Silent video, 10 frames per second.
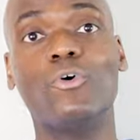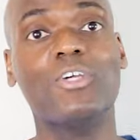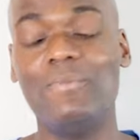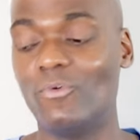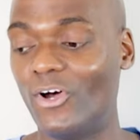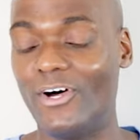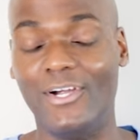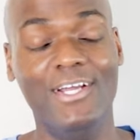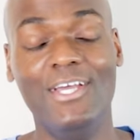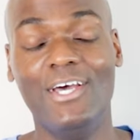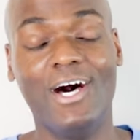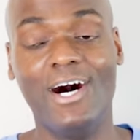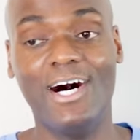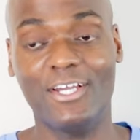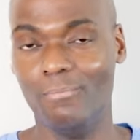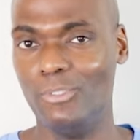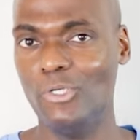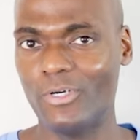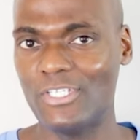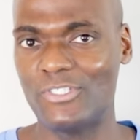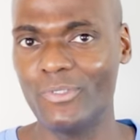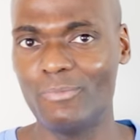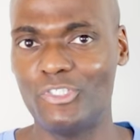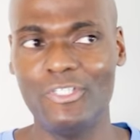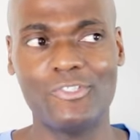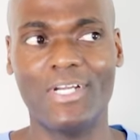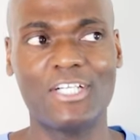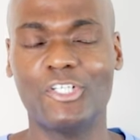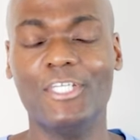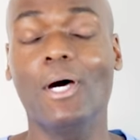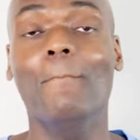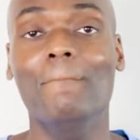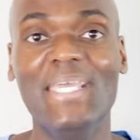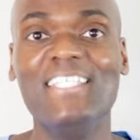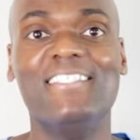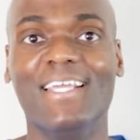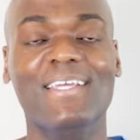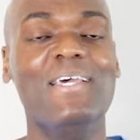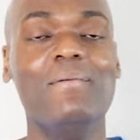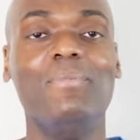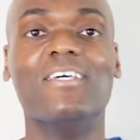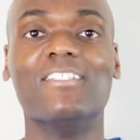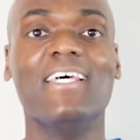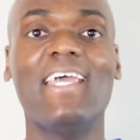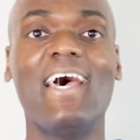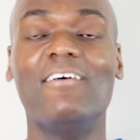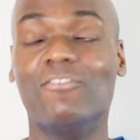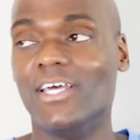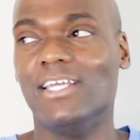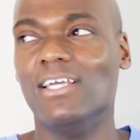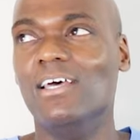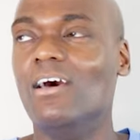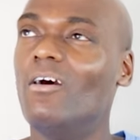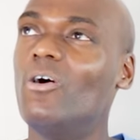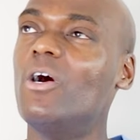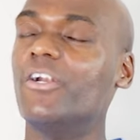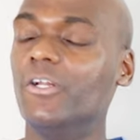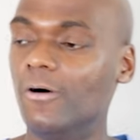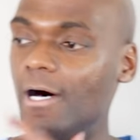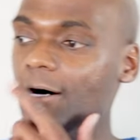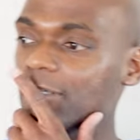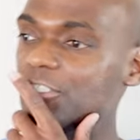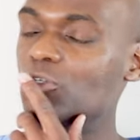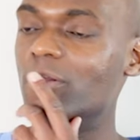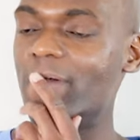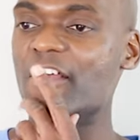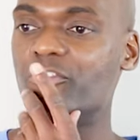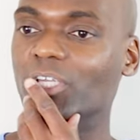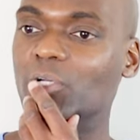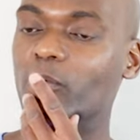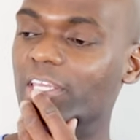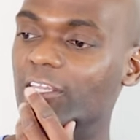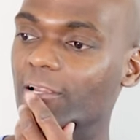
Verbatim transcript: don't get me wrong, computerized sewing machines are actually amazing because they have like, oh, I don't know, let's do the math really quick